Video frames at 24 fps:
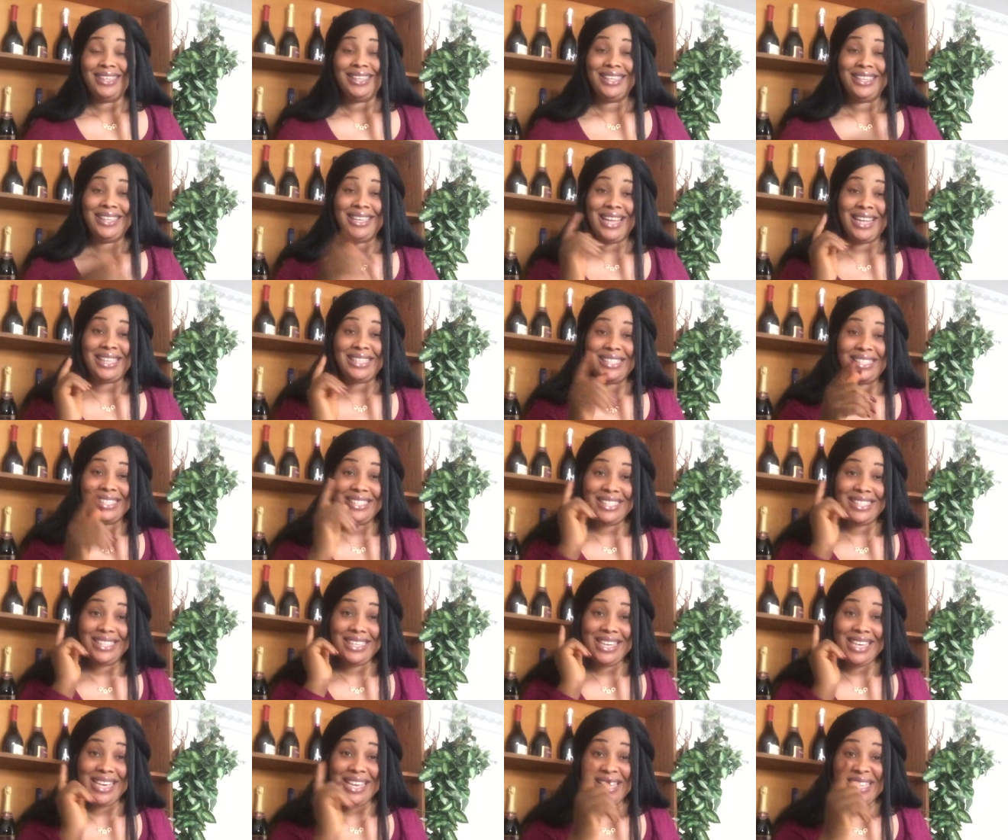That is the
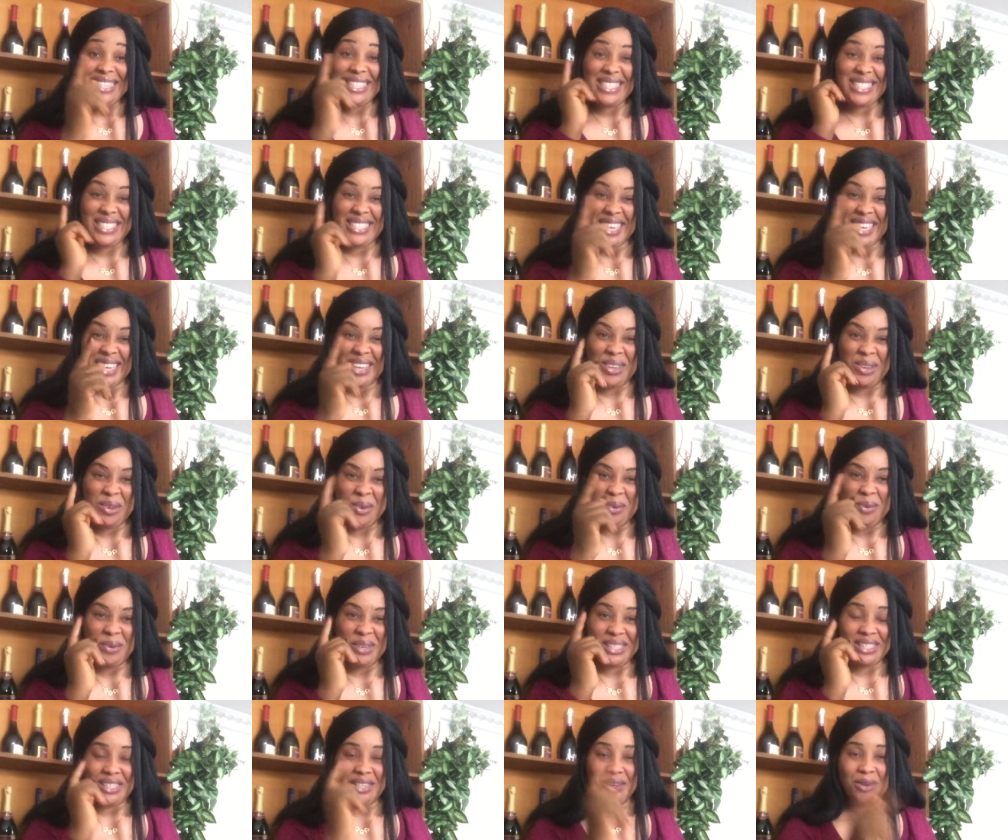
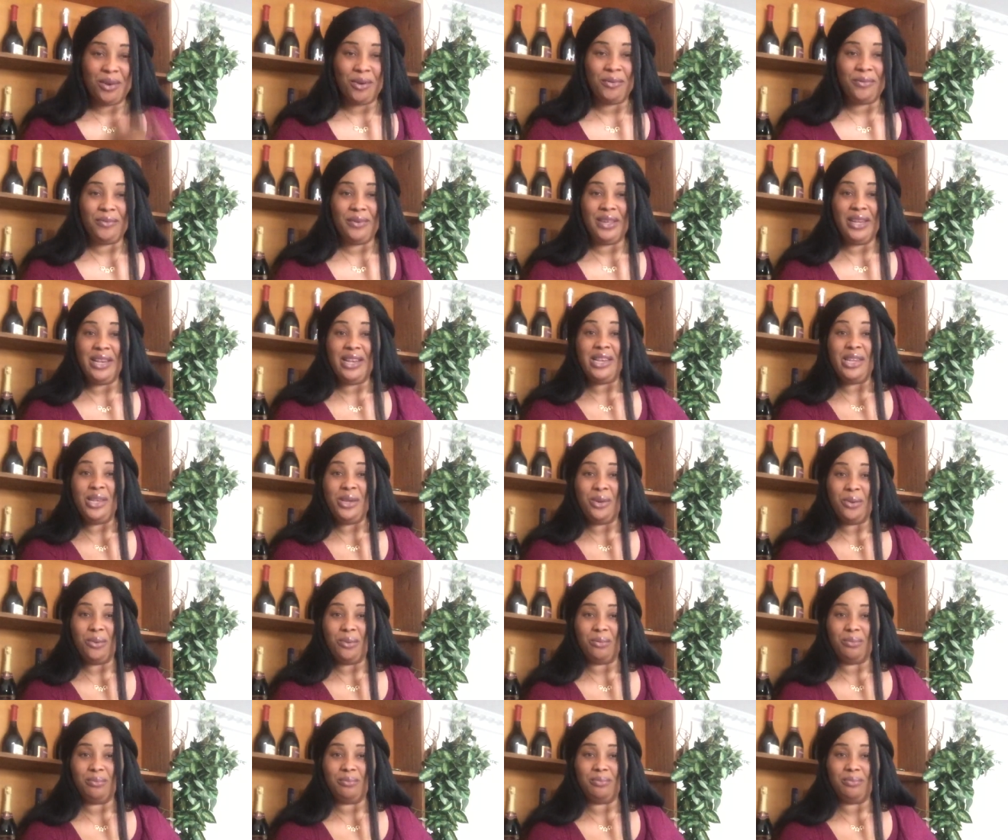insecurity of a Leo.